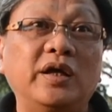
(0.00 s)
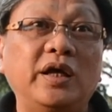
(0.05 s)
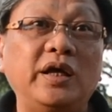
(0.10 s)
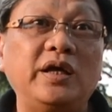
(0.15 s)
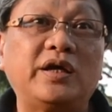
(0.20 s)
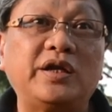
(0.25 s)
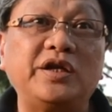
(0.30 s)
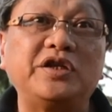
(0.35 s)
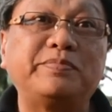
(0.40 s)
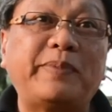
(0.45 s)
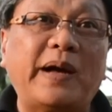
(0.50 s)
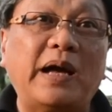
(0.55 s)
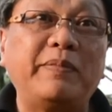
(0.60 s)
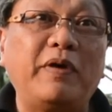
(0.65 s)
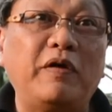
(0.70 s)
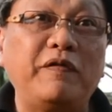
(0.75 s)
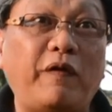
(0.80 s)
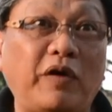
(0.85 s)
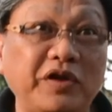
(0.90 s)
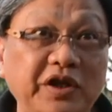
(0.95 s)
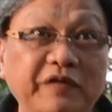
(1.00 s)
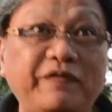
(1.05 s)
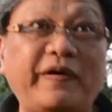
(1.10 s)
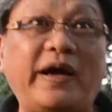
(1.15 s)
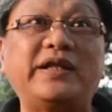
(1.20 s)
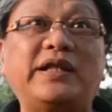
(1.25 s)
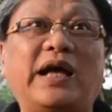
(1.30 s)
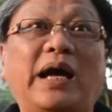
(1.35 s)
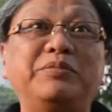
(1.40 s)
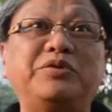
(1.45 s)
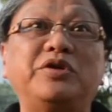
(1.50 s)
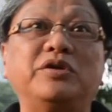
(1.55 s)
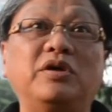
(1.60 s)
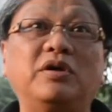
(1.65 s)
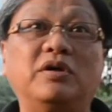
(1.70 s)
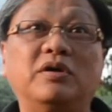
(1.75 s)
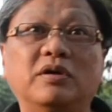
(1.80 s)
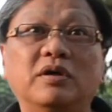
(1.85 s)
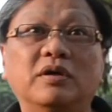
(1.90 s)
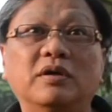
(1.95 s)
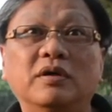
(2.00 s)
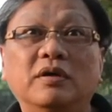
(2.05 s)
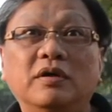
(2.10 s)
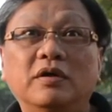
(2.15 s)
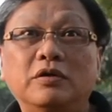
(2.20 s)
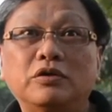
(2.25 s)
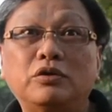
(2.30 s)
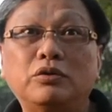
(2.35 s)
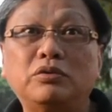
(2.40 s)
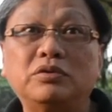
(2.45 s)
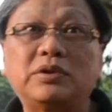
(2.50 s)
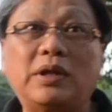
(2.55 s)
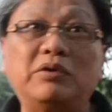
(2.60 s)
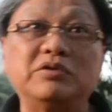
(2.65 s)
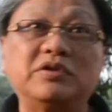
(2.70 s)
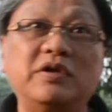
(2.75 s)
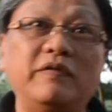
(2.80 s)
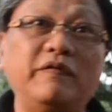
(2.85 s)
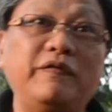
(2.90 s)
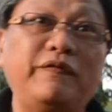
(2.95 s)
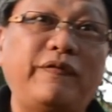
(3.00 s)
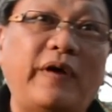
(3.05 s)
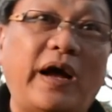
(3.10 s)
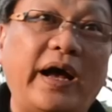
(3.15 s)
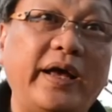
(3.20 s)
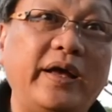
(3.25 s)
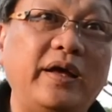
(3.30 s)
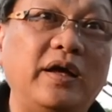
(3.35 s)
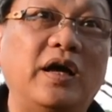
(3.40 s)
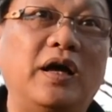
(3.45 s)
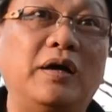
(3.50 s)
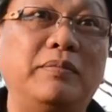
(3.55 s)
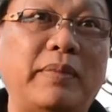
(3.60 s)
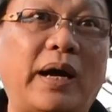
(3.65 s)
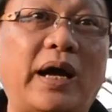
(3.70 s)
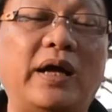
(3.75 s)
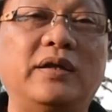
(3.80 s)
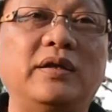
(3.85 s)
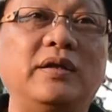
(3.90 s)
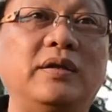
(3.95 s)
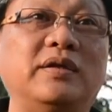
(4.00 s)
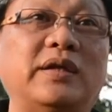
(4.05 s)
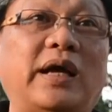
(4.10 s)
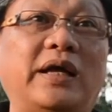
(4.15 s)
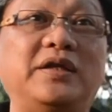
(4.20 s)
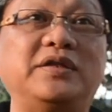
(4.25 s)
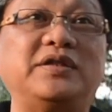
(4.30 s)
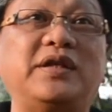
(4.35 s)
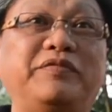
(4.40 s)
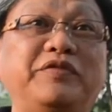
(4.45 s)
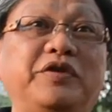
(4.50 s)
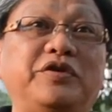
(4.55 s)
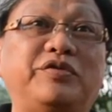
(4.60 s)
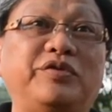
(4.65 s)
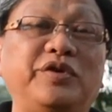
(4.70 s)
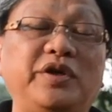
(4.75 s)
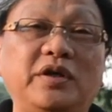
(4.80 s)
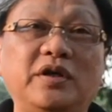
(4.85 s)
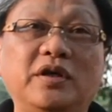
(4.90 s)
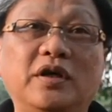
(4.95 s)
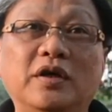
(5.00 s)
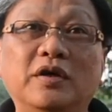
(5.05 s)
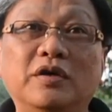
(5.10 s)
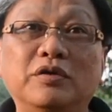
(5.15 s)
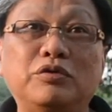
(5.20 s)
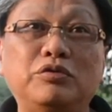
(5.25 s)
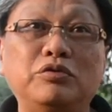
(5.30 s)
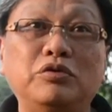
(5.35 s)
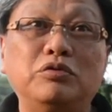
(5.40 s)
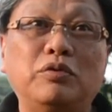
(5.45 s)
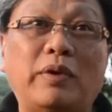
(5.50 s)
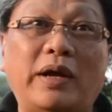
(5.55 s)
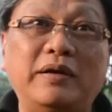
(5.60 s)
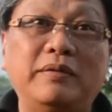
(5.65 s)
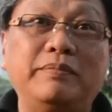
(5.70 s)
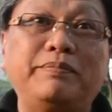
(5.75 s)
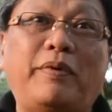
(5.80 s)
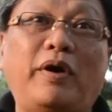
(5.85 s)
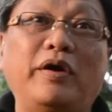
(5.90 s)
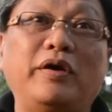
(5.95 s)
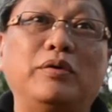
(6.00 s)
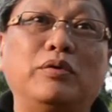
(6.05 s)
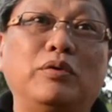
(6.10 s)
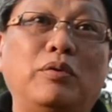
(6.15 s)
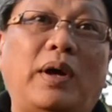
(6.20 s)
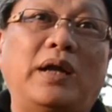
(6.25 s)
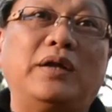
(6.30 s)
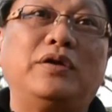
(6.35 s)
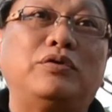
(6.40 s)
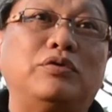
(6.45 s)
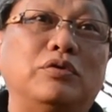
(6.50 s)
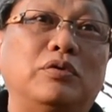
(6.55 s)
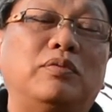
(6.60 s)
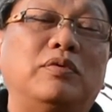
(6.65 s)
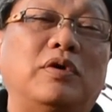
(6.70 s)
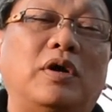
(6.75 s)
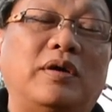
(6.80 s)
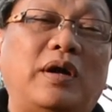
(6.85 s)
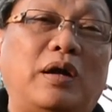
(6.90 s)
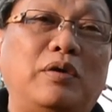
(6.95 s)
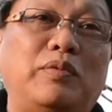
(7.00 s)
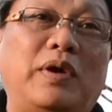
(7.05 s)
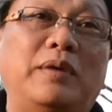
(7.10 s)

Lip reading: increased by about 45 times, 2,005 a month, 1973, to 1.1 to around